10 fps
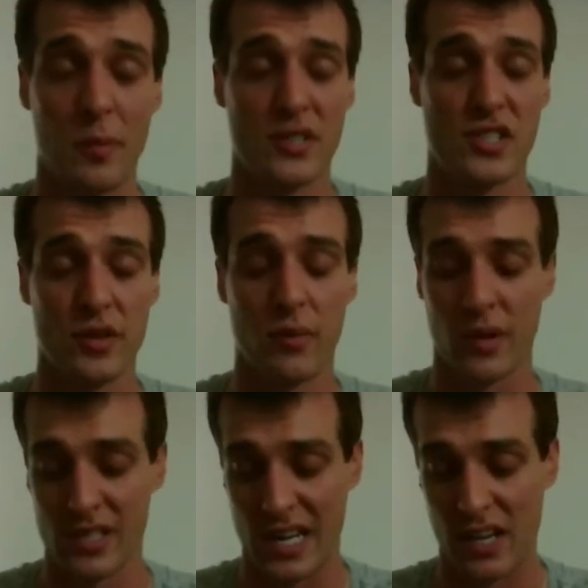the helmet's
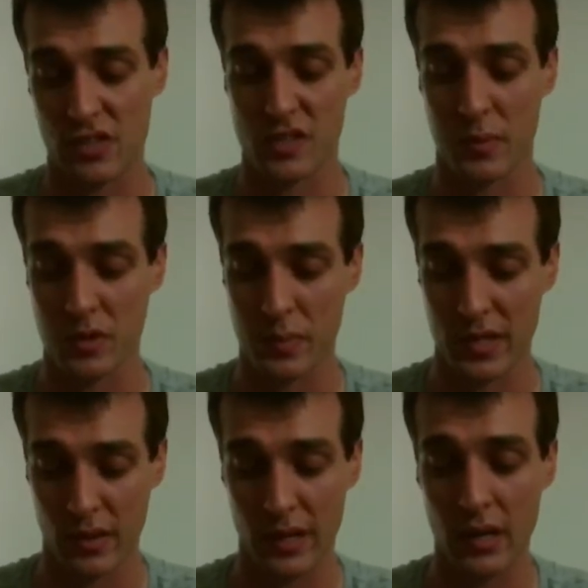doing what it's actually
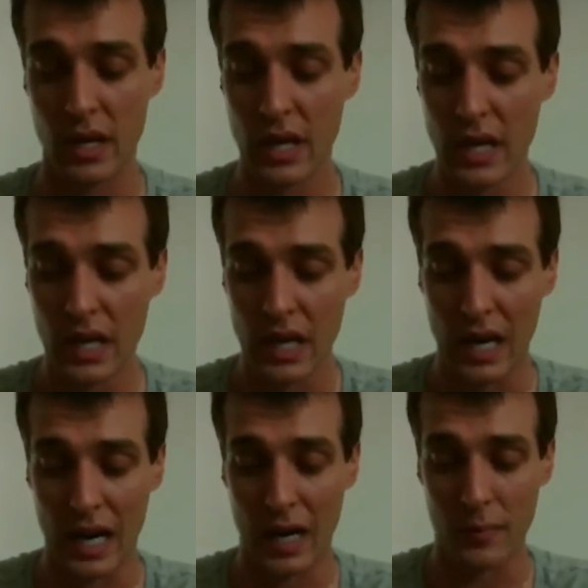supposed to be
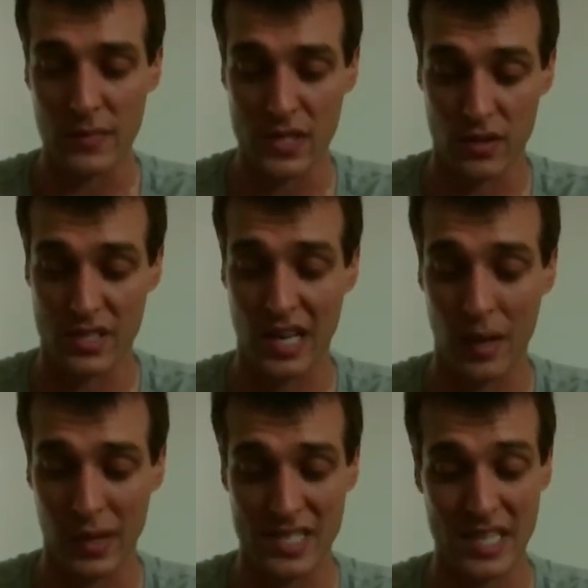doing. So
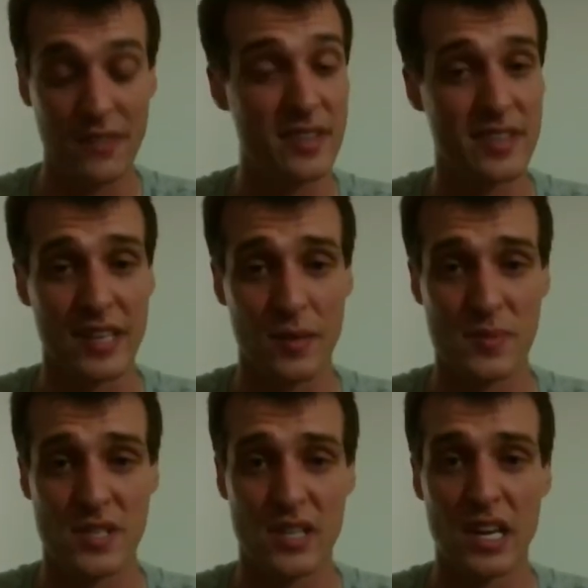that's kind of my safety
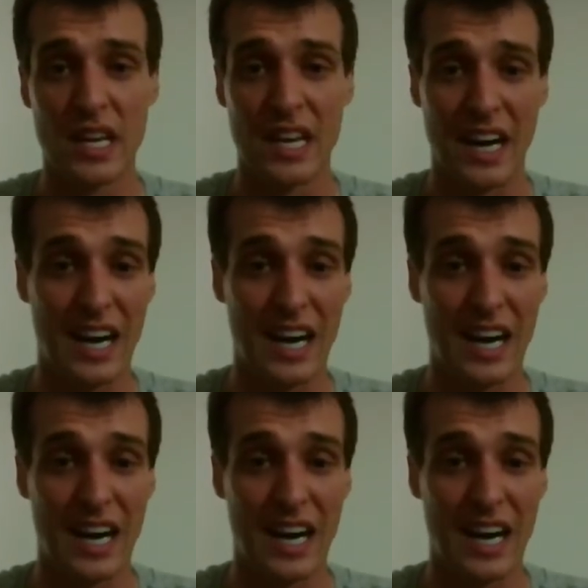tips.